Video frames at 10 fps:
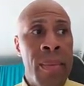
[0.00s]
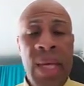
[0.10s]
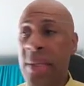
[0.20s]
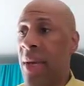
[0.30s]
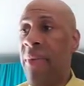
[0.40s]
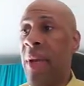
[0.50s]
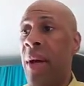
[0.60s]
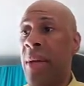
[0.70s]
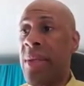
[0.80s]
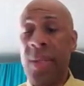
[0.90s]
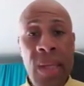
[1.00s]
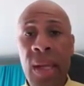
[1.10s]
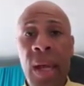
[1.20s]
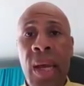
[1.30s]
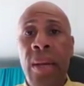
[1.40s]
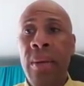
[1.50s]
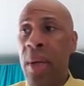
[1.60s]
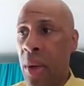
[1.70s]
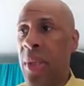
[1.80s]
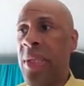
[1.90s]
He's given a Sunday,
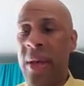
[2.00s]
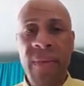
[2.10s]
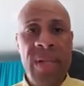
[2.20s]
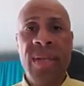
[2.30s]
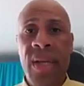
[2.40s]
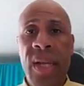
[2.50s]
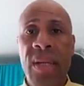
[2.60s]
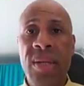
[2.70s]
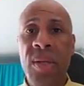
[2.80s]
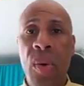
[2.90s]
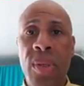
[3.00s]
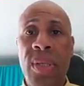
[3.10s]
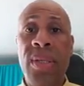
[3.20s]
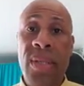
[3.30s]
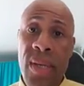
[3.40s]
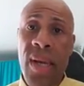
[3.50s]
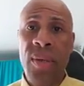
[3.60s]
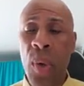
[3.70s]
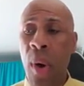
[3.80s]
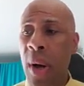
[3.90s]
he's given a Sunday discourse, the Sunday
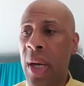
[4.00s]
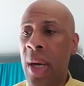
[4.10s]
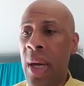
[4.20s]
talk.